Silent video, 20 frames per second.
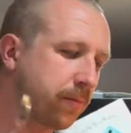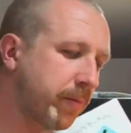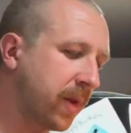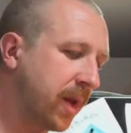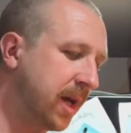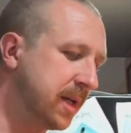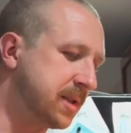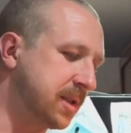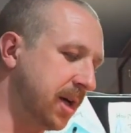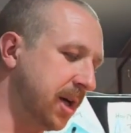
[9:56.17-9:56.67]

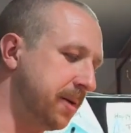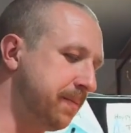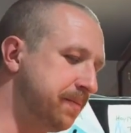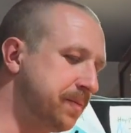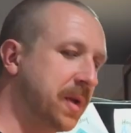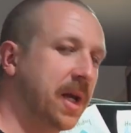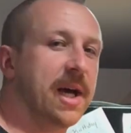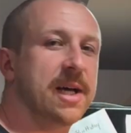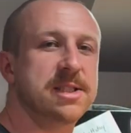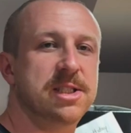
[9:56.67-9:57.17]
It's good,
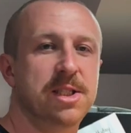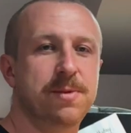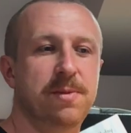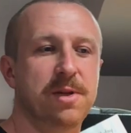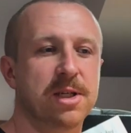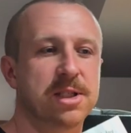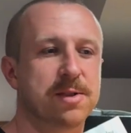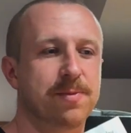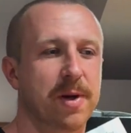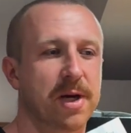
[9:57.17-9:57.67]
as to be
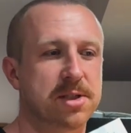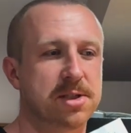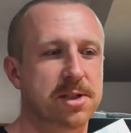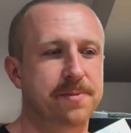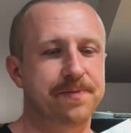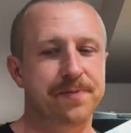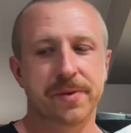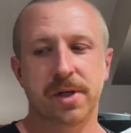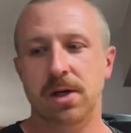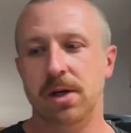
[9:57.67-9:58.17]

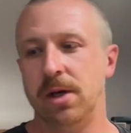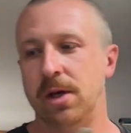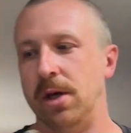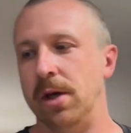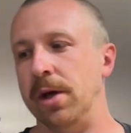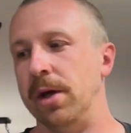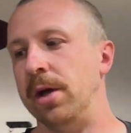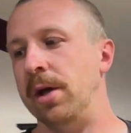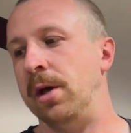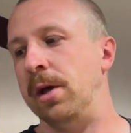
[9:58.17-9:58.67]
expected.
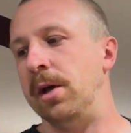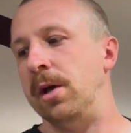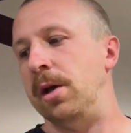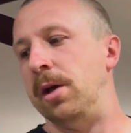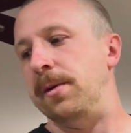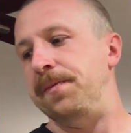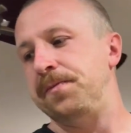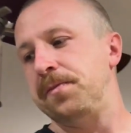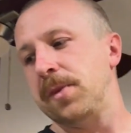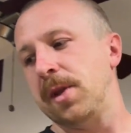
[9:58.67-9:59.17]

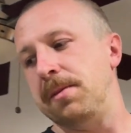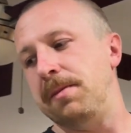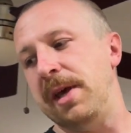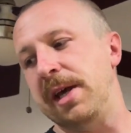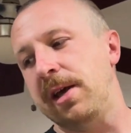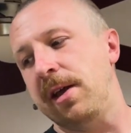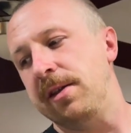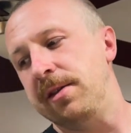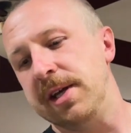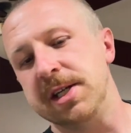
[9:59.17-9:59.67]

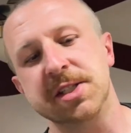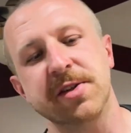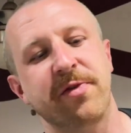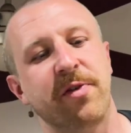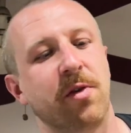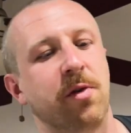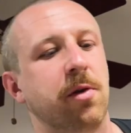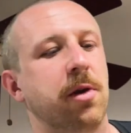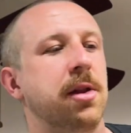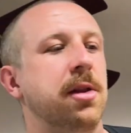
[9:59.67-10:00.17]
Making this
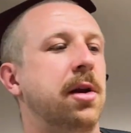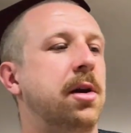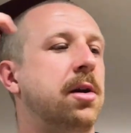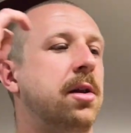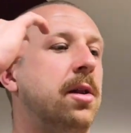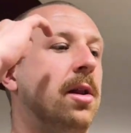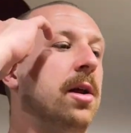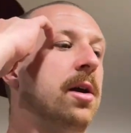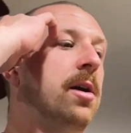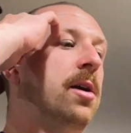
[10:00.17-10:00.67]
for a
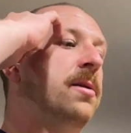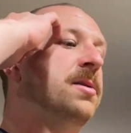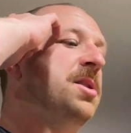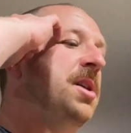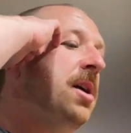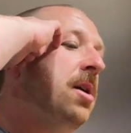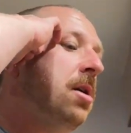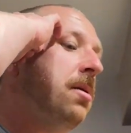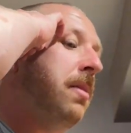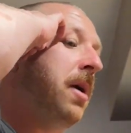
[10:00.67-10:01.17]
little
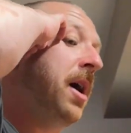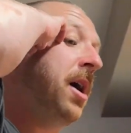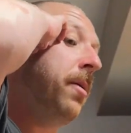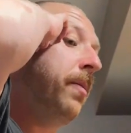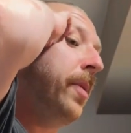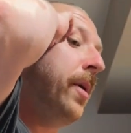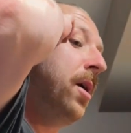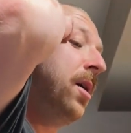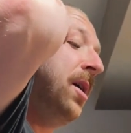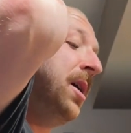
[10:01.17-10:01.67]
Cinco de Mayo
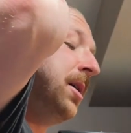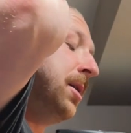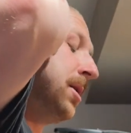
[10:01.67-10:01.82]
party,